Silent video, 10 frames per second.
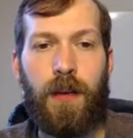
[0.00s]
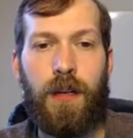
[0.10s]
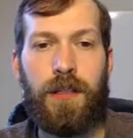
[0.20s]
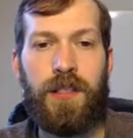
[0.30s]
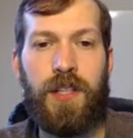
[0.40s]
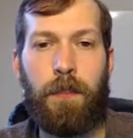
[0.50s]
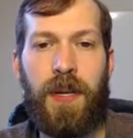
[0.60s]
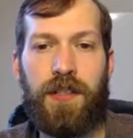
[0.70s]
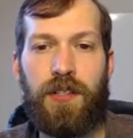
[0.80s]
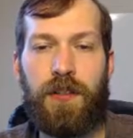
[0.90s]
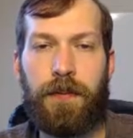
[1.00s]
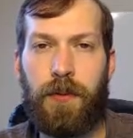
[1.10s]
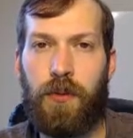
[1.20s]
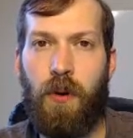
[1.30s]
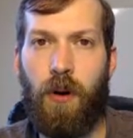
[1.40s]
some pieces of
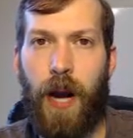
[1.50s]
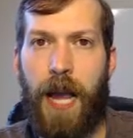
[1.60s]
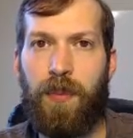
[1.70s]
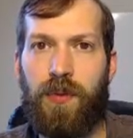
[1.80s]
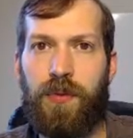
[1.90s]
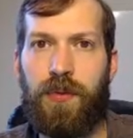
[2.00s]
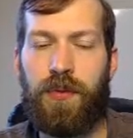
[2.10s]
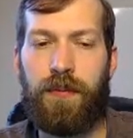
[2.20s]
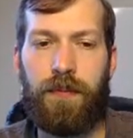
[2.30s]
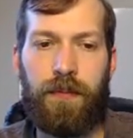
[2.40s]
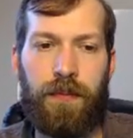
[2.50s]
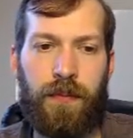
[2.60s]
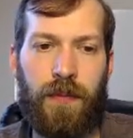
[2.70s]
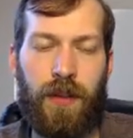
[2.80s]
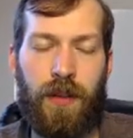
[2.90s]
fruit are apples,
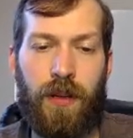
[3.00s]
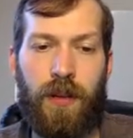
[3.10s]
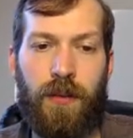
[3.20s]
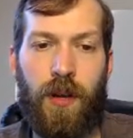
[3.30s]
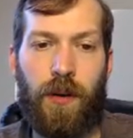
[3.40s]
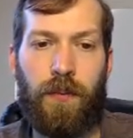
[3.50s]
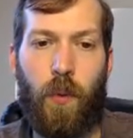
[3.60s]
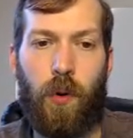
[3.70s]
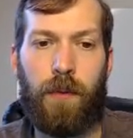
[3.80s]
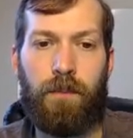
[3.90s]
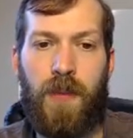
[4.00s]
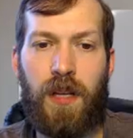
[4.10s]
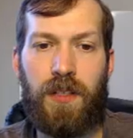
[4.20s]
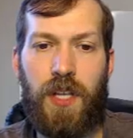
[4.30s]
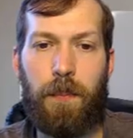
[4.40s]
therefore
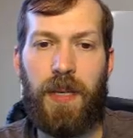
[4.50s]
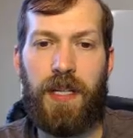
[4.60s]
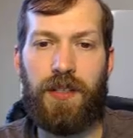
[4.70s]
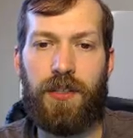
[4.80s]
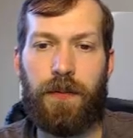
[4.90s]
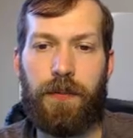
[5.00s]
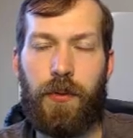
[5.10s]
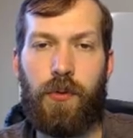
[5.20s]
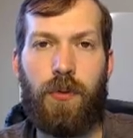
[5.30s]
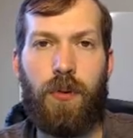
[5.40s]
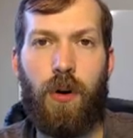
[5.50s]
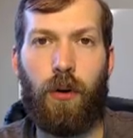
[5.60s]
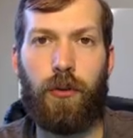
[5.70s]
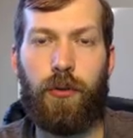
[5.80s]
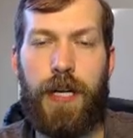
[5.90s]
some pieces of fruit are
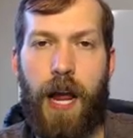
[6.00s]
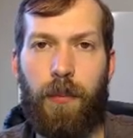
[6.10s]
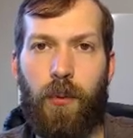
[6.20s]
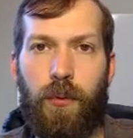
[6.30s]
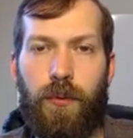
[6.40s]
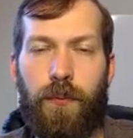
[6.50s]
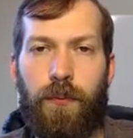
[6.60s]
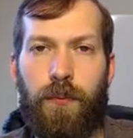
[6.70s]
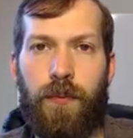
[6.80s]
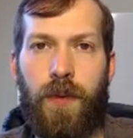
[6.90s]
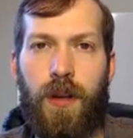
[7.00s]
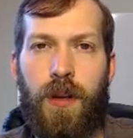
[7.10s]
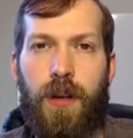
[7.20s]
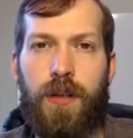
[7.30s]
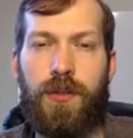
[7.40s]
green apples.
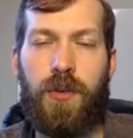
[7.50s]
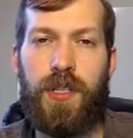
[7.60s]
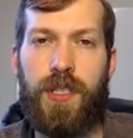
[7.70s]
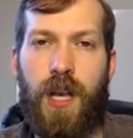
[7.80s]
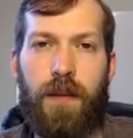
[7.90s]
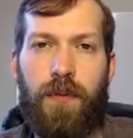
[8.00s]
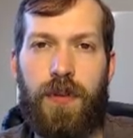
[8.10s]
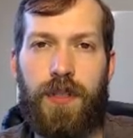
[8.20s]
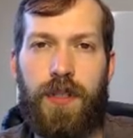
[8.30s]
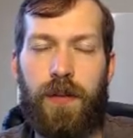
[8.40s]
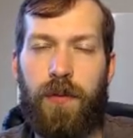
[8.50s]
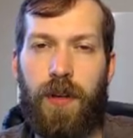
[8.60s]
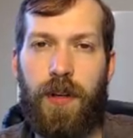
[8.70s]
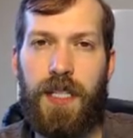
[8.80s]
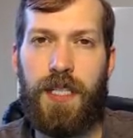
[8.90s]
So decide for yourself whether
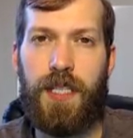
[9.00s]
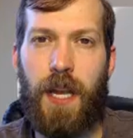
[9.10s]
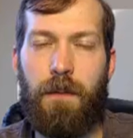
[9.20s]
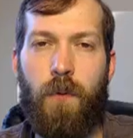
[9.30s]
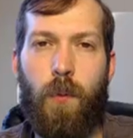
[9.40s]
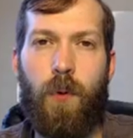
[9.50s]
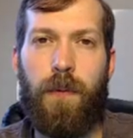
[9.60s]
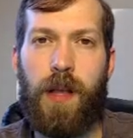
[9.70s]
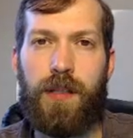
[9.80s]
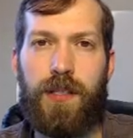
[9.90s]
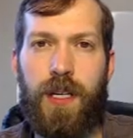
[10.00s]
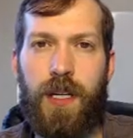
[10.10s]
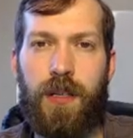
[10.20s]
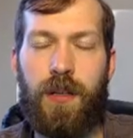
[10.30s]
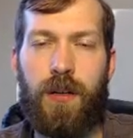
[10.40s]
this is a formal
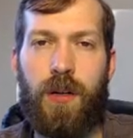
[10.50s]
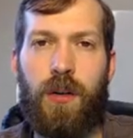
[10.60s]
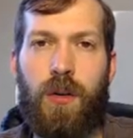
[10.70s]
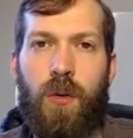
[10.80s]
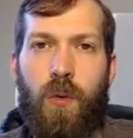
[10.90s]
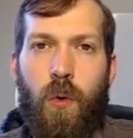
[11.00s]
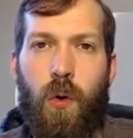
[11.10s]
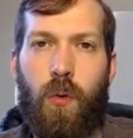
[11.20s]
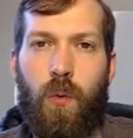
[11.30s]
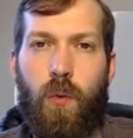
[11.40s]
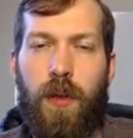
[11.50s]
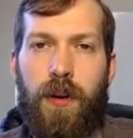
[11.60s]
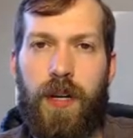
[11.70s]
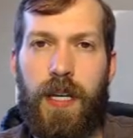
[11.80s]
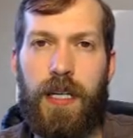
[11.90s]
fallacy or whether
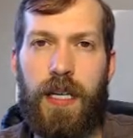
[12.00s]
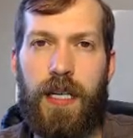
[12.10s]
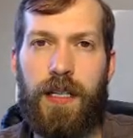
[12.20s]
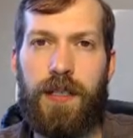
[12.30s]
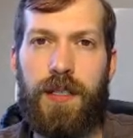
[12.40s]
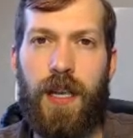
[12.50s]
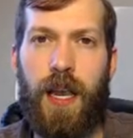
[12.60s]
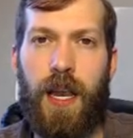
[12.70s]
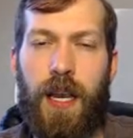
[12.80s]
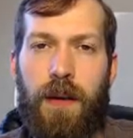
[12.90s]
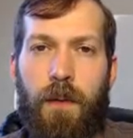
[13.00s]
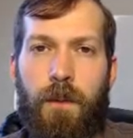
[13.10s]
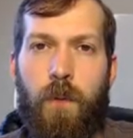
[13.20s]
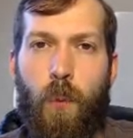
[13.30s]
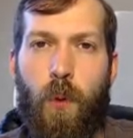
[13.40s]
it is a
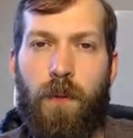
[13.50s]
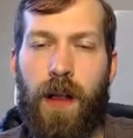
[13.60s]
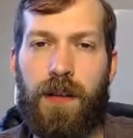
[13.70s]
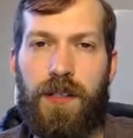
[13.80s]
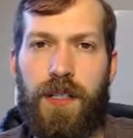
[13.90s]
formal fallacy.